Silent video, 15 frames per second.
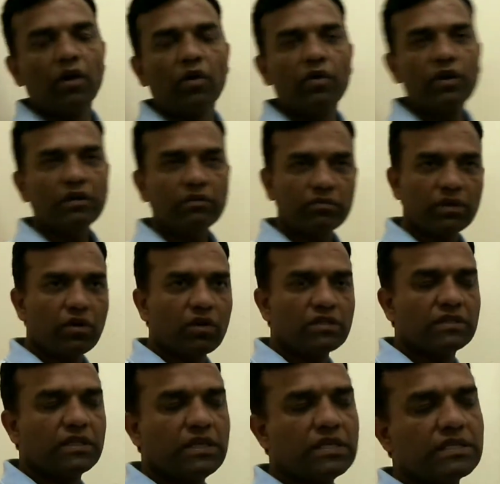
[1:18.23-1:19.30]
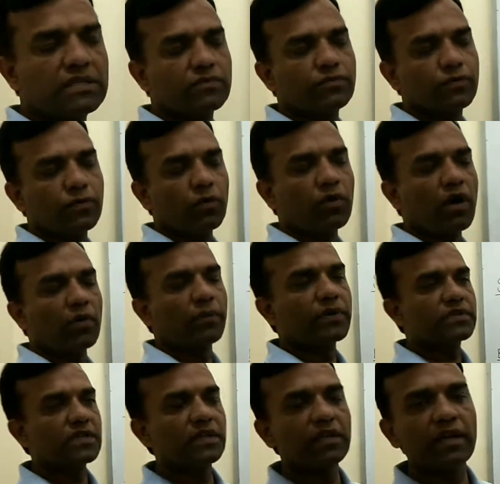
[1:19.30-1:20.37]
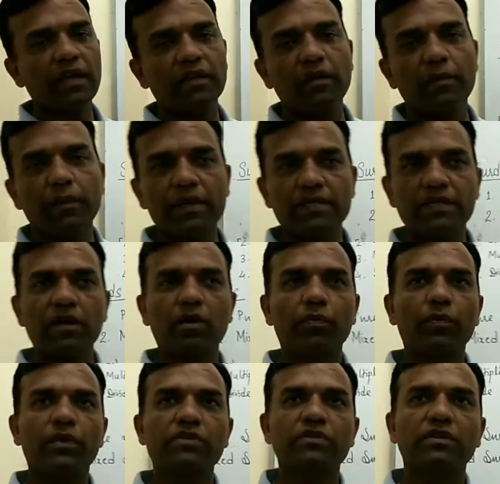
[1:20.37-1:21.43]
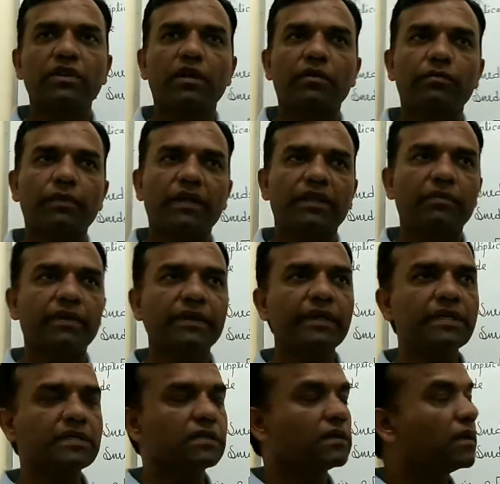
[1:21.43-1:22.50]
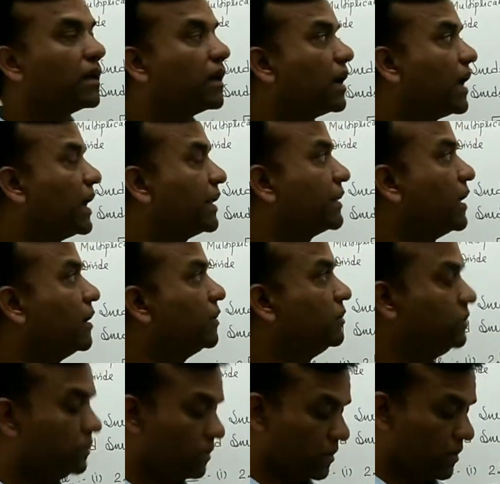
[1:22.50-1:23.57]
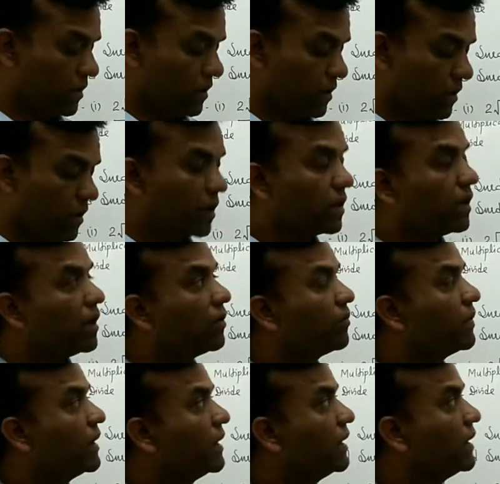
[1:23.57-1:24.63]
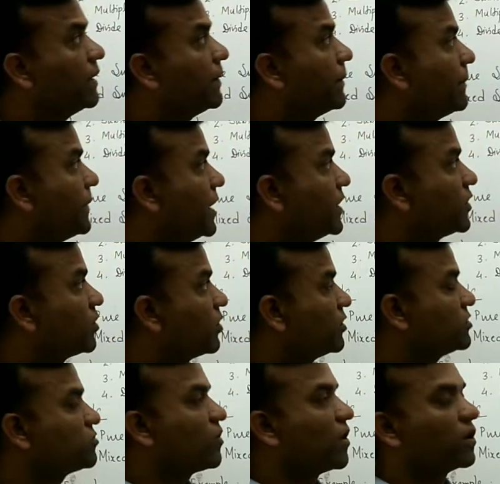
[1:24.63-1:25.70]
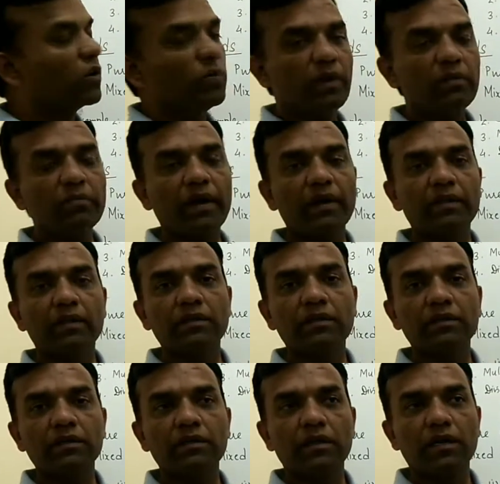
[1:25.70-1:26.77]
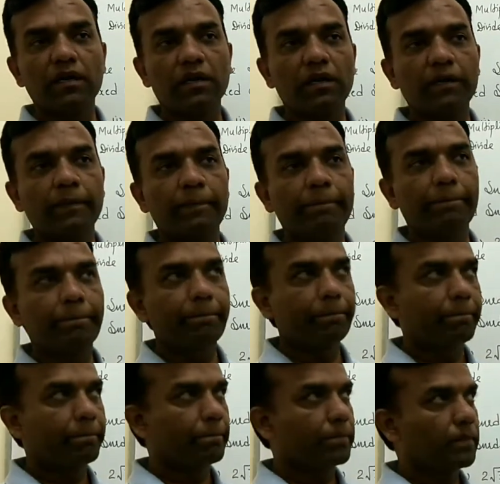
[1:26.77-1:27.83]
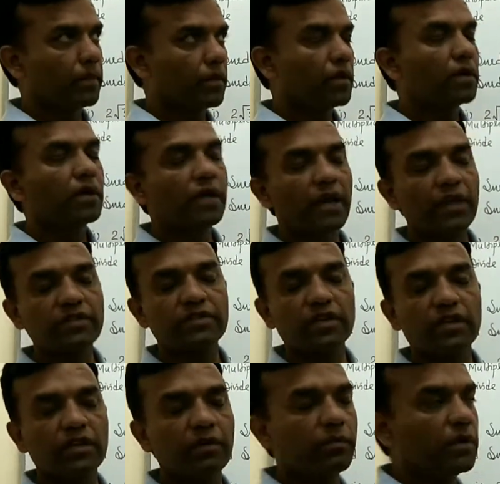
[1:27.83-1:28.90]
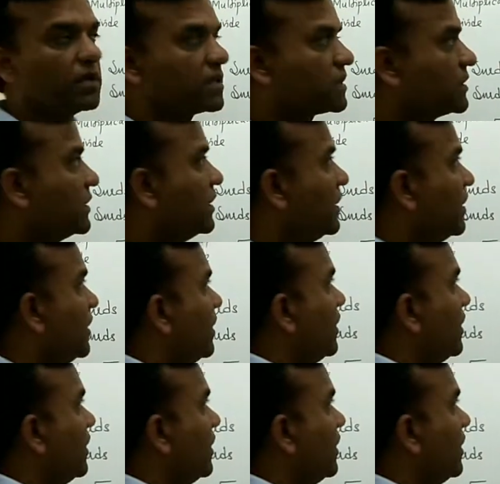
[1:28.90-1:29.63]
Okay, because these four operations, they are the basic operation of mathematics. And now here we introduce what do you mean by the irrational numbers.